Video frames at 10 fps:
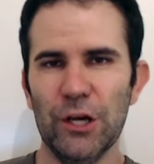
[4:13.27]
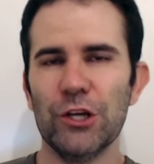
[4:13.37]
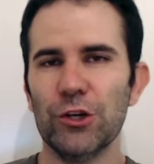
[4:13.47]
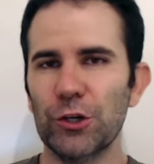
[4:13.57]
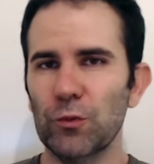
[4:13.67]

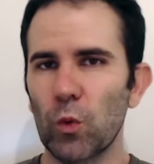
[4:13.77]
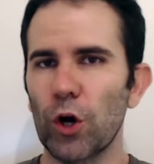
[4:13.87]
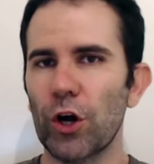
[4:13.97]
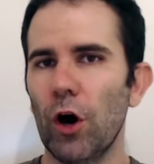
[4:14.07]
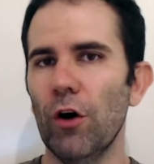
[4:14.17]
You can
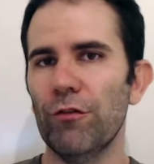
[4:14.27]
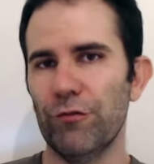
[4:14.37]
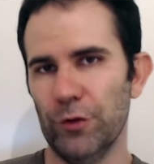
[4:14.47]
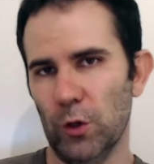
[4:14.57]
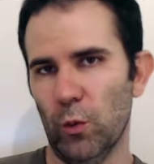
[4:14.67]
work
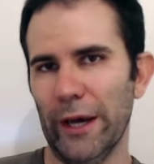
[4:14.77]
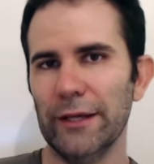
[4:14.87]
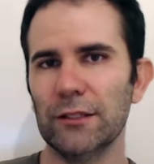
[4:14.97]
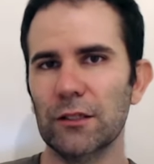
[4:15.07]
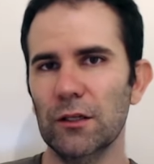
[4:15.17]
off your
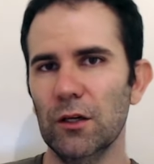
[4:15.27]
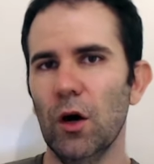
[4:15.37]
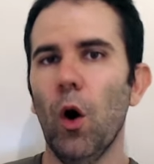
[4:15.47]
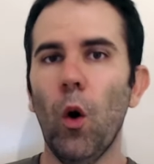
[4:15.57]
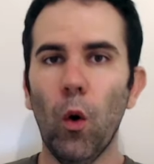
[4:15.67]
weight
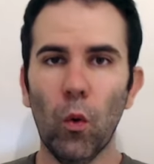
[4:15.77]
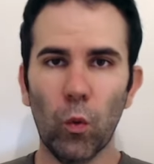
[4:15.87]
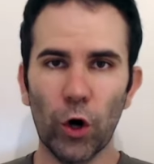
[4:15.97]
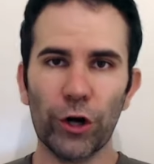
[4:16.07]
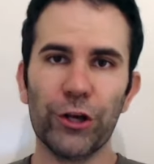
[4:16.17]
or
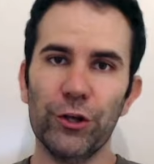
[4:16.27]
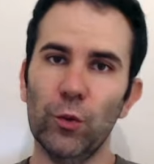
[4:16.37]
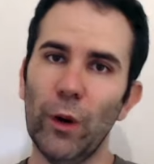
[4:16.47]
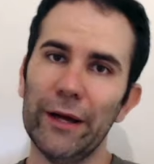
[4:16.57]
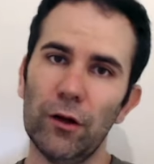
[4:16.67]
work your
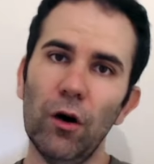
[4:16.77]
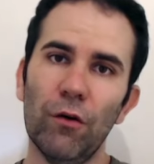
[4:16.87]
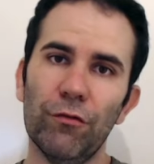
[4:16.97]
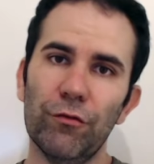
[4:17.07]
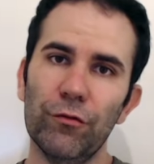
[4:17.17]
weight
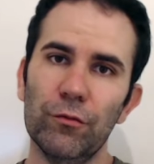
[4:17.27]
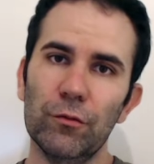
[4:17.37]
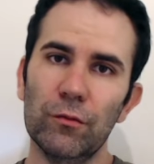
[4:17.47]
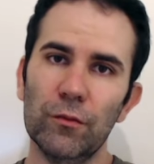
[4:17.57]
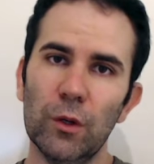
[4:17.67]
off
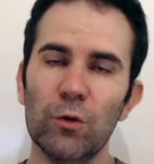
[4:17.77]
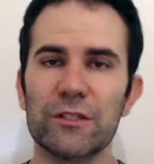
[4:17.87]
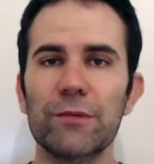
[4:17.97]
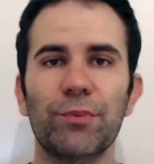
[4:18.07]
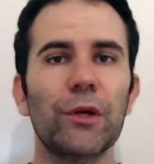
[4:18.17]
or
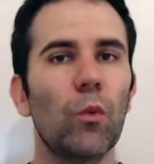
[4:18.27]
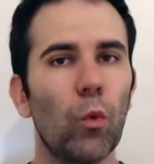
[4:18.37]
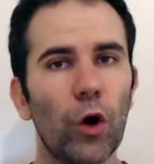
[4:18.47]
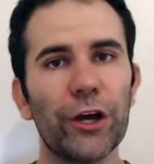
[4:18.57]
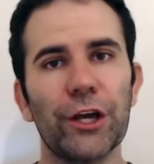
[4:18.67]
simply
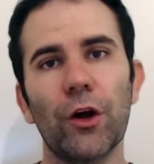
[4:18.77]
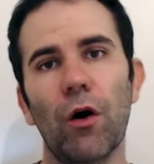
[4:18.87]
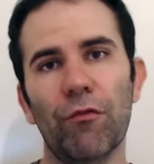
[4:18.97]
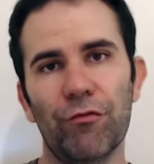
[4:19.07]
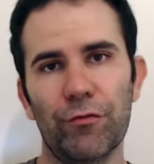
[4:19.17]
work it
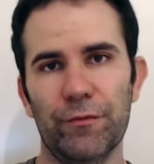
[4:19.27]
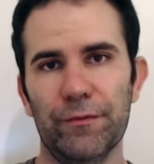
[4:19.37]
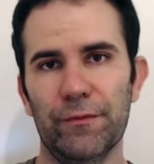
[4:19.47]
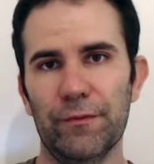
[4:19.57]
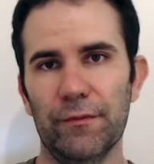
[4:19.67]
off.
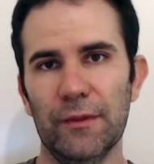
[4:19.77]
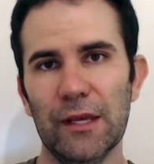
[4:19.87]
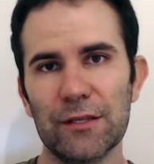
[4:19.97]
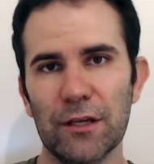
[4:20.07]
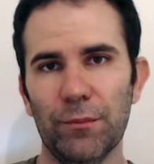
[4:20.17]

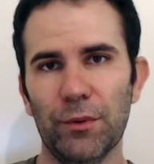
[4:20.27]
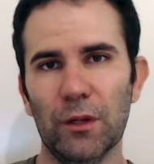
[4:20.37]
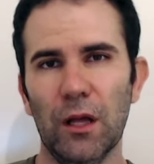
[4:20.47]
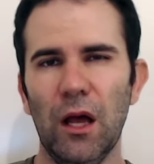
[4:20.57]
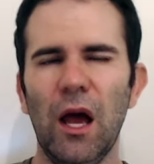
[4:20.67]

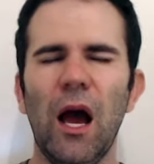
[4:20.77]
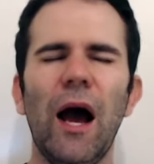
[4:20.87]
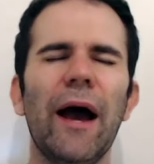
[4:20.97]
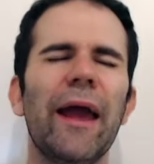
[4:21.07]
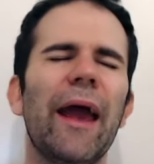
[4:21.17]
Example,
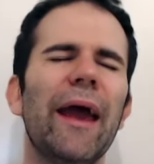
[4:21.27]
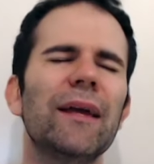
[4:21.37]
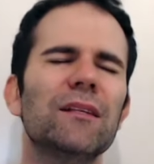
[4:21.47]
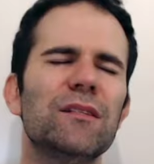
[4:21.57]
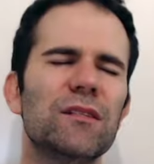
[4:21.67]
I
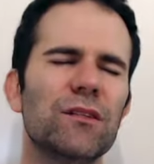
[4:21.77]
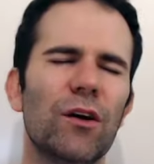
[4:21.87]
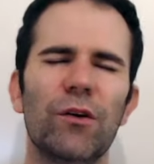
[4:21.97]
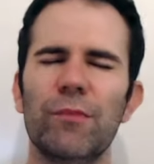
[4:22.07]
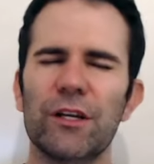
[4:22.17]
ate
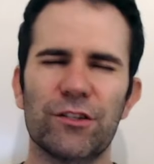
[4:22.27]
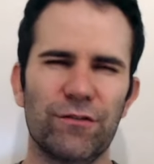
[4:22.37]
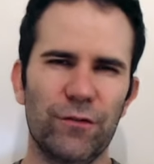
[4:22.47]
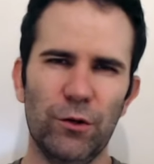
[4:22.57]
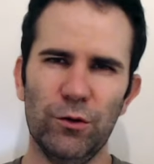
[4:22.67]
so much
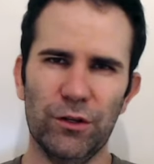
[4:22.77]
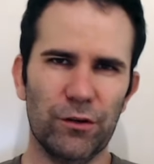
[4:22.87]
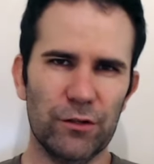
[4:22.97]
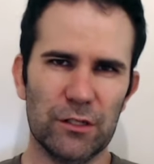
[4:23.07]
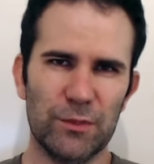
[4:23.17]
food at
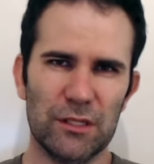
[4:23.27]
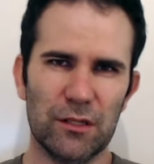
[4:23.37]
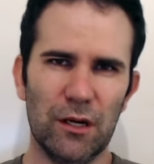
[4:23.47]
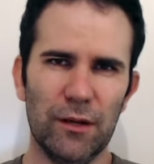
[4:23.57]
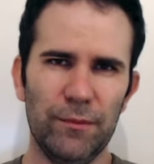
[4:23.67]
Christmas
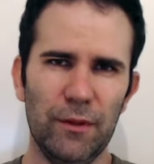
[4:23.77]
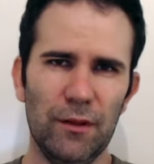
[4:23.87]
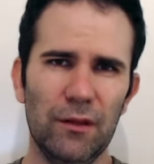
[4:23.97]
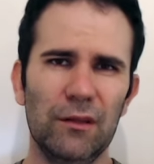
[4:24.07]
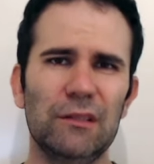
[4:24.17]
time.
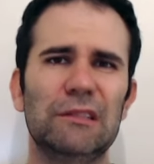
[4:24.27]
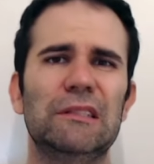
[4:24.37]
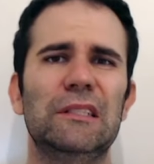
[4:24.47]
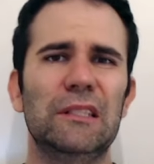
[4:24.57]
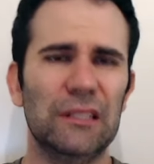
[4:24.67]

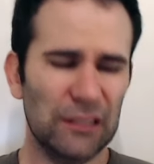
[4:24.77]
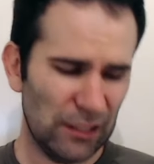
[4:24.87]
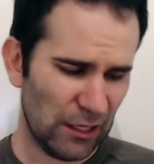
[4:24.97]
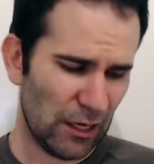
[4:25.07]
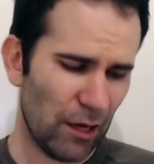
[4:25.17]

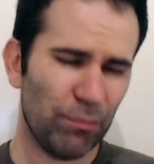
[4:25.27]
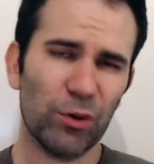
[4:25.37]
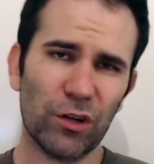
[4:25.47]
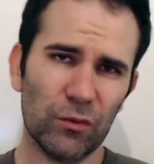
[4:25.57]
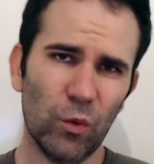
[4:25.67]
I
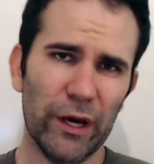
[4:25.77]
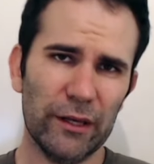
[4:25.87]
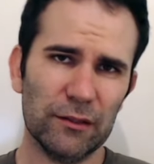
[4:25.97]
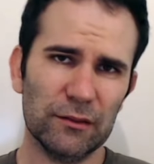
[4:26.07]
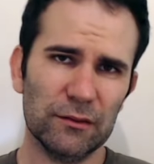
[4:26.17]
put on
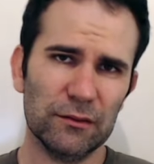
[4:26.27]
weight.